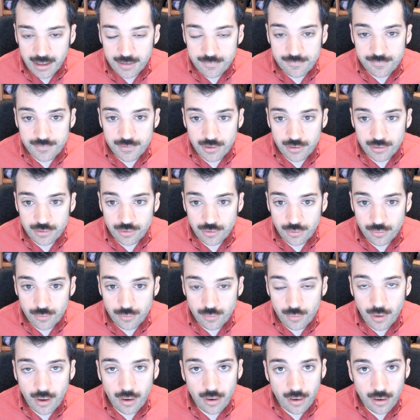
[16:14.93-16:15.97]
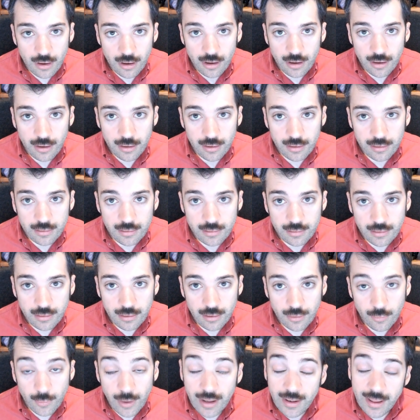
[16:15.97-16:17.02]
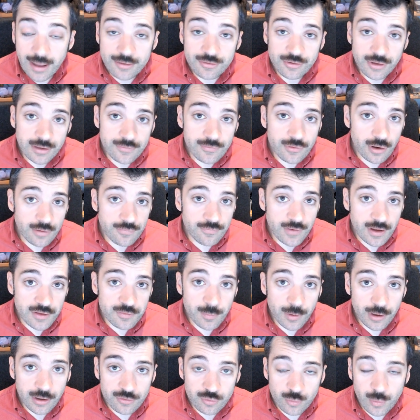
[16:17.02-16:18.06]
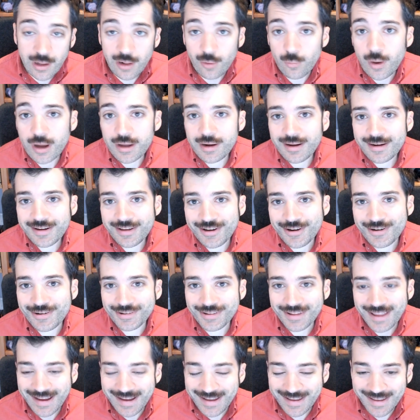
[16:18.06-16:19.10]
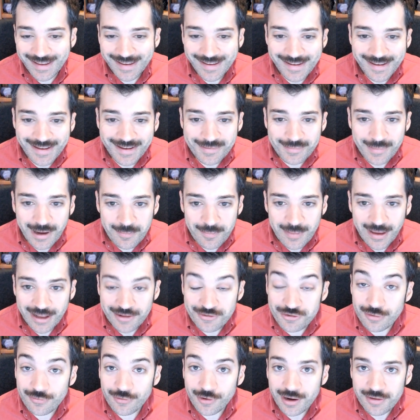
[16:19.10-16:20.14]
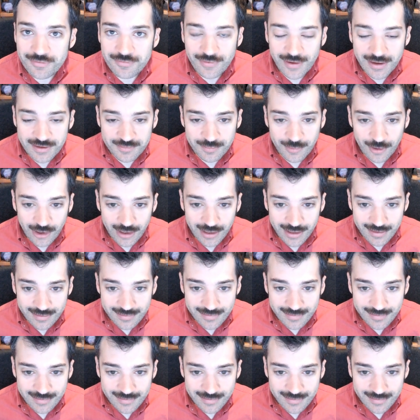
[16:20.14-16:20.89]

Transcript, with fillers: If you are, well, actually, if you're on Facebook as well, why not go like my page over on Facebook?